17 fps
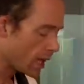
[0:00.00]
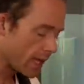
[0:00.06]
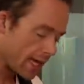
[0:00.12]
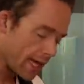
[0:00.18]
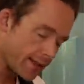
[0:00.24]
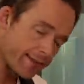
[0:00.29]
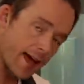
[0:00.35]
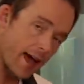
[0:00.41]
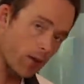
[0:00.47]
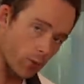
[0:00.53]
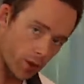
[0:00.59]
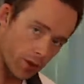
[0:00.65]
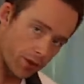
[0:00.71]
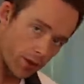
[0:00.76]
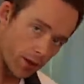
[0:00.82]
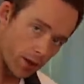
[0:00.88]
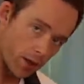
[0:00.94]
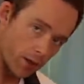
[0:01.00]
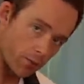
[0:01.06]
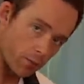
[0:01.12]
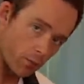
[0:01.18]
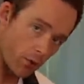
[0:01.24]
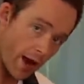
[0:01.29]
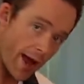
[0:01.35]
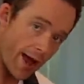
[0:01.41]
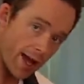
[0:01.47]
Hit that with the
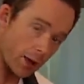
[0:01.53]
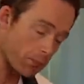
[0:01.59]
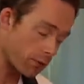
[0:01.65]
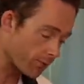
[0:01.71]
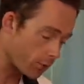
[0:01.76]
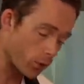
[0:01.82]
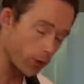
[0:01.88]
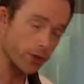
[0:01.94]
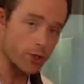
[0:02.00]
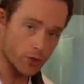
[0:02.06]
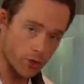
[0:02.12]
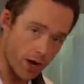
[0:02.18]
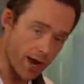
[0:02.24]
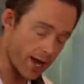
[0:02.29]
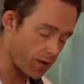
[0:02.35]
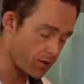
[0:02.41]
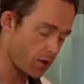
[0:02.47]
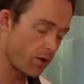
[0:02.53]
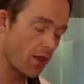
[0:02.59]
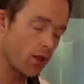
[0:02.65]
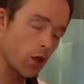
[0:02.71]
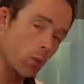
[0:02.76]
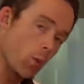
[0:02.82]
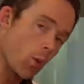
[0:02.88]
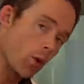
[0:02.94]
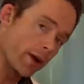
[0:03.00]
rag before it dries, and
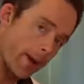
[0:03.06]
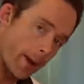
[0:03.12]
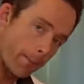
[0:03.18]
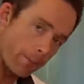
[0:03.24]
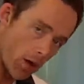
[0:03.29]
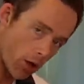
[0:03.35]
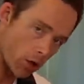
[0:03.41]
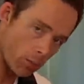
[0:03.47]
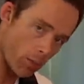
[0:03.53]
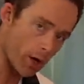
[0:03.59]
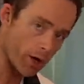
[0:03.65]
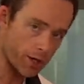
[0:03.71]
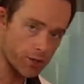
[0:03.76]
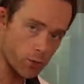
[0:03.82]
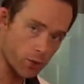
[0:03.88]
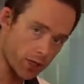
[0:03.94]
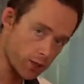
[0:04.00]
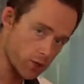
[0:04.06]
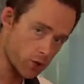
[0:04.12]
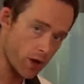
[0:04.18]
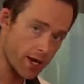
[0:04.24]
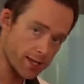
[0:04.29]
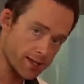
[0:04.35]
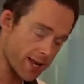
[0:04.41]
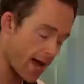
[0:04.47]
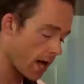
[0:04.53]
then you won't get puddle marks when it
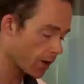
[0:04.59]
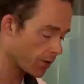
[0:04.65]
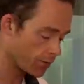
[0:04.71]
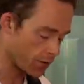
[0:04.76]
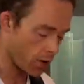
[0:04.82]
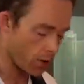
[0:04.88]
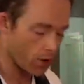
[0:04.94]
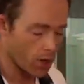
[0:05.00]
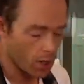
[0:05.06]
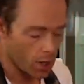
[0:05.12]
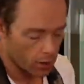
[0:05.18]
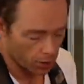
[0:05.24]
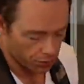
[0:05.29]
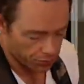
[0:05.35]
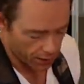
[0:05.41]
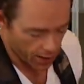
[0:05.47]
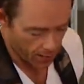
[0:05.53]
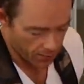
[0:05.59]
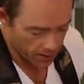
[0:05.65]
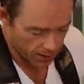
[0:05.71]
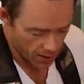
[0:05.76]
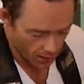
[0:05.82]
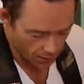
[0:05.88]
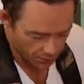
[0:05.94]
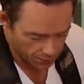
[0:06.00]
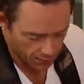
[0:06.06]
dries out. So you'll see I'm
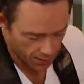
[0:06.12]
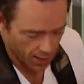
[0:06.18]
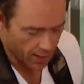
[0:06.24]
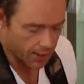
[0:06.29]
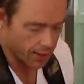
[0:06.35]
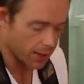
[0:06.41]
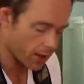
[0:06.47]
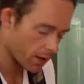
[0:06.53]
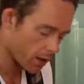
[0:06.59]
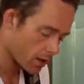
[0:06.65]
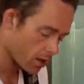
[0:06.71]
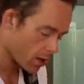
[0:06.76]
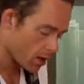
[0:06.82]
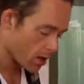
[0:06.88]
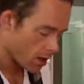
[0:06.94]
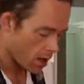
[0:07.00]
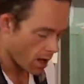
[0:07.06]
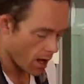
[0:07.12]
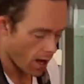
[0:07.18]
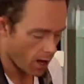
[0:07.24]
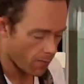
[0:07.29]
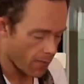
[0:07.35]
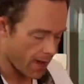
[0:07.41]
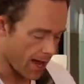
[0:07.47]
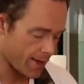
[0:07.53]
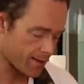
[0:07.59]
hitting on the side here,
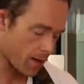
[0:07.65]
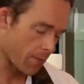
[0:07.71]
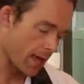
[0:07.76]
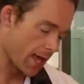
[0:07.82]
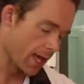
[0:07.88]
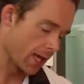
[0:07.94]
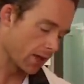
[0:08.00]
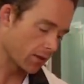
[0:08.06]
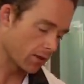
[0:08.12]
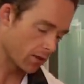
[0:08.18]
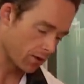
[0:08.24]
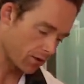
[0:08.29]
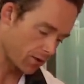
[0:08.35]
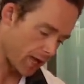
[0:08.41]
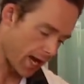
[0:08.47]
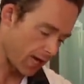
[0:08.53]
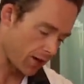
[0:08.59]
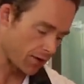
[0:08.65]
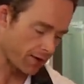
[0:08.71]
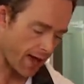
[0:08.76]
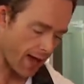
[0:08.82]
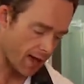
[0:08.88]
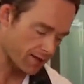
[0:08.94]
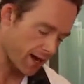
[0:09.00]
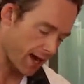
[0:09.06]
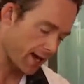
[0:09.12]
um, and as I'm hitting, the stain is
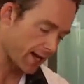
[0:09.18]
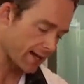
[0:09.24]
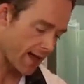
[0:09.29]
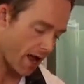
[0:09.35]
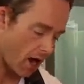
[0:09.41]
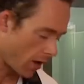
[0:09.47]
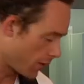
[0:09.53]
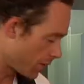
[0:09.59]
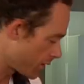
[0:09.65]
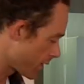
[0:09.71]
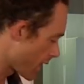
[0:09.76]
cascading down on the